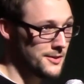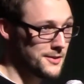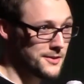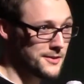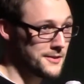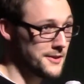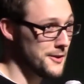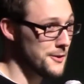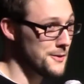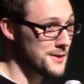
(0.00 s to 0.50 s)
You
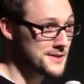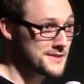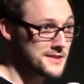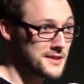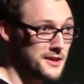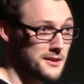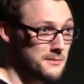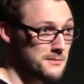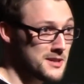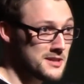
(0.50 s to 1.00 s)
don't know what's
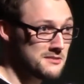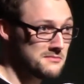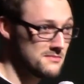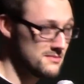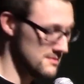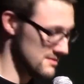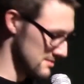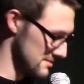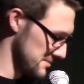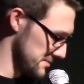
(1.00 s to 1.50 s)
coming.
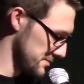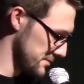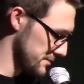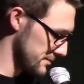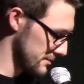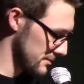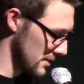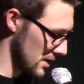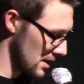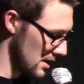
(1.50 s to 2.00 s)

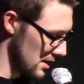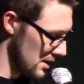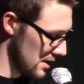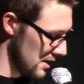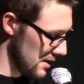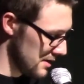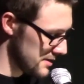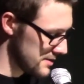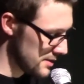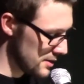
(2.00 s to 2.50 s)

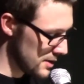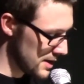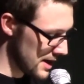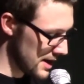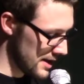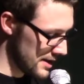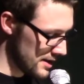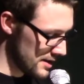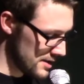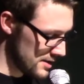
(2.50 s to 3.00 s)
So,
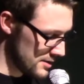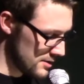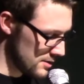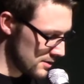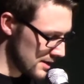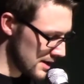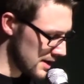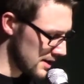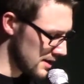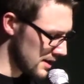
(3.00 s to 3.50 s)
you
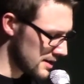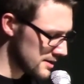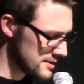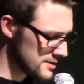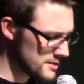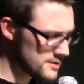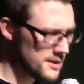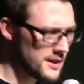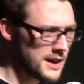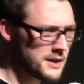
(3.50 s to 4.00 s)
know, I
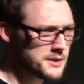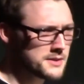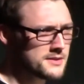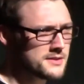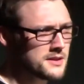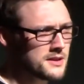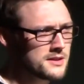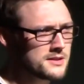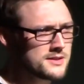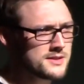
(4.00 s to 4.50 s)
don't know how to
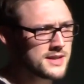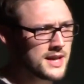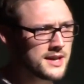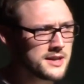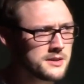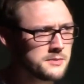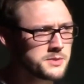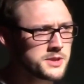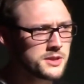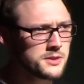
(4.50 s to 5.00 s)
start
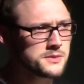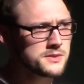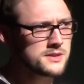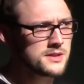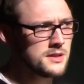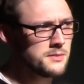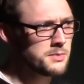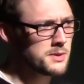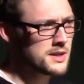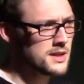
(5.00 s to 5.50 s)
stand-up shows
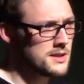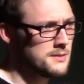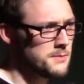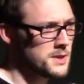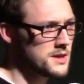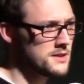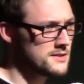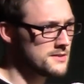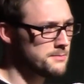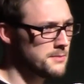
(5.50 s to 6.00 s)
typically
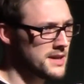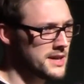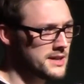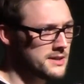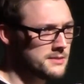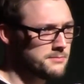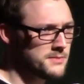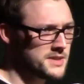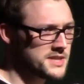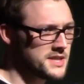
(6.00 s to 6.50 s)
because
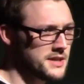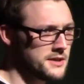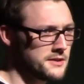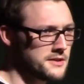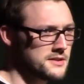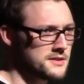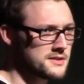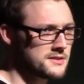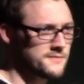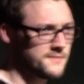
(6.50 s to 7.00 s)
my
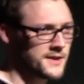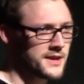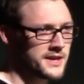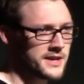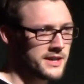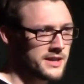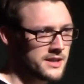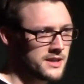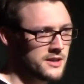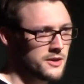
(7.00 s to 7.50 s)
material's
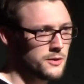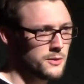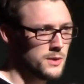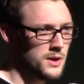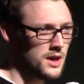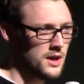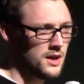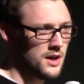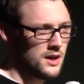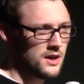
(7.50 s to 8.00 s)
very, you
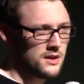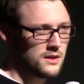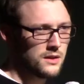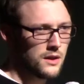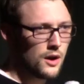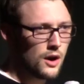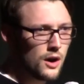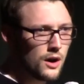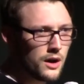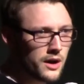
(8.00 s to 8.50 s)
know,
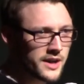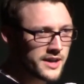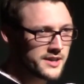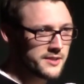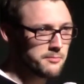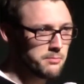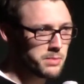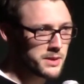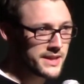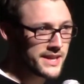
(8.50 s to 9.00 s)
long
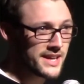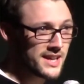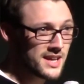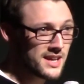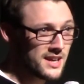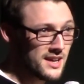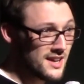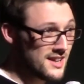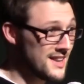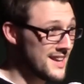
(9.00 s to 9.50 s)
and
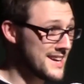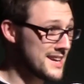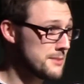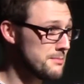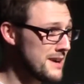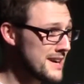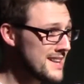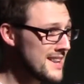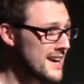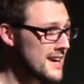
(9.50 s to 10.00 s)
bleak, like
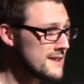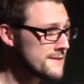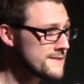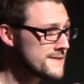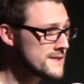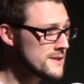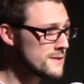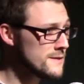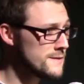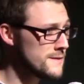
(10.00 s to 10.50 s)
my life
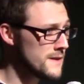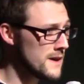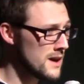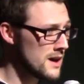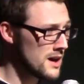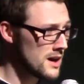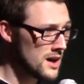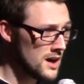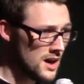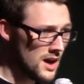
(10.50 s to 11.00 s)
so
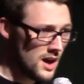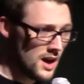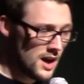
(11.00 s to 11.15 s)
far.